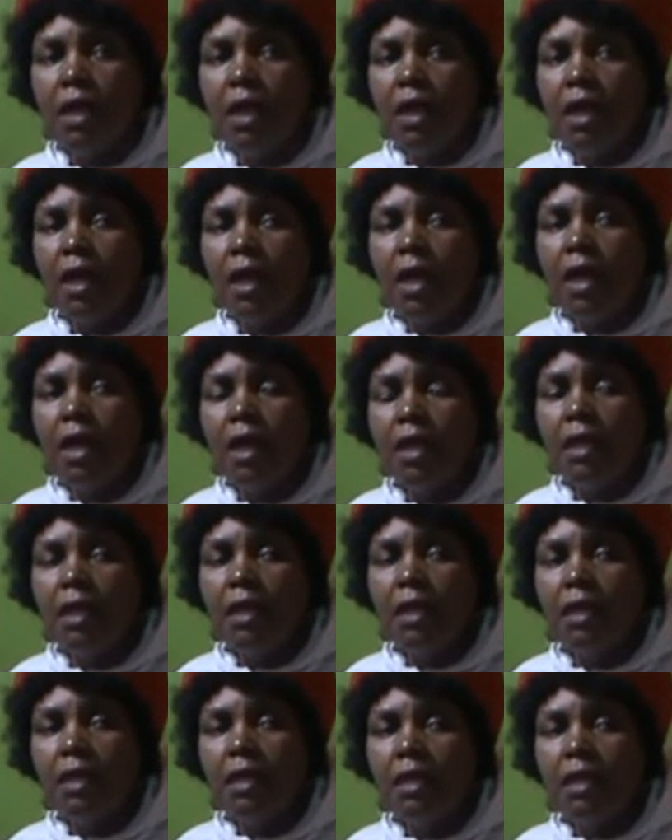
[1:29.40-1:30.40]

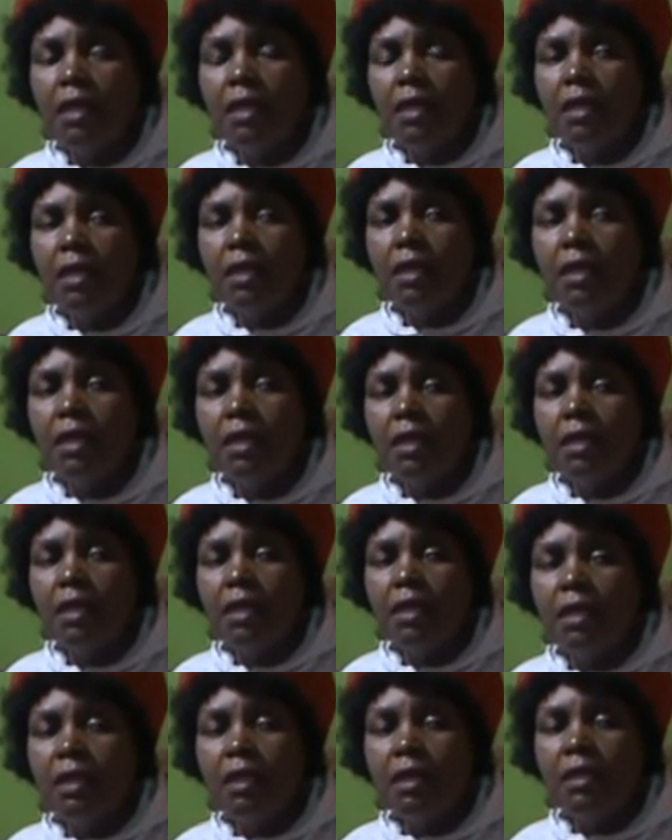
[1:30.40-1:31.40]
I
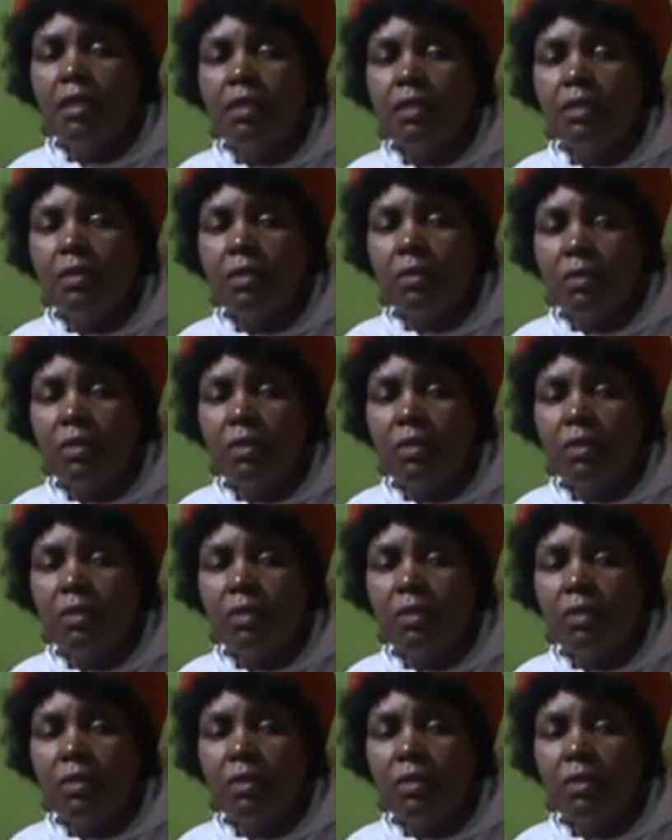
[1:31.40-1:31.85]
saw